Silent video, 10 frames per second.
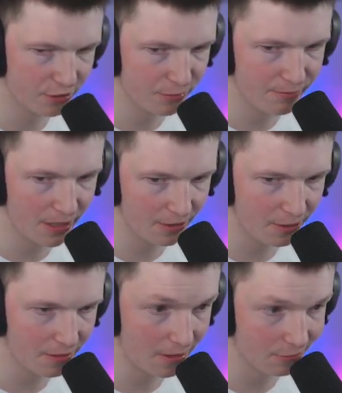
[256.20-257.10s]
they're coming back or
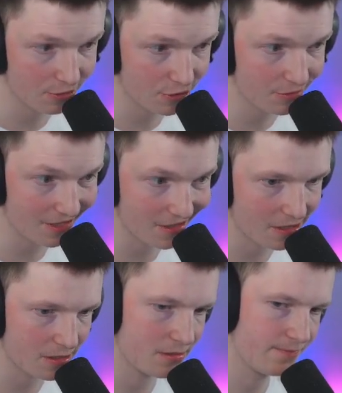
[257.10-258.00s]
not. I would assume that
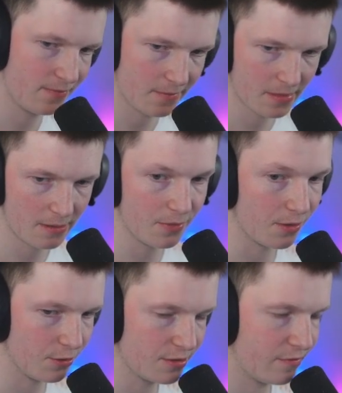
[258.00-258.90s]
they are, but
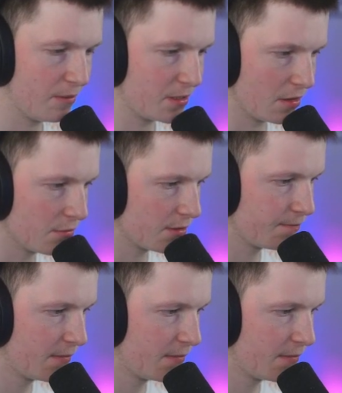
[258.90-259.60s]
there was flap sounds.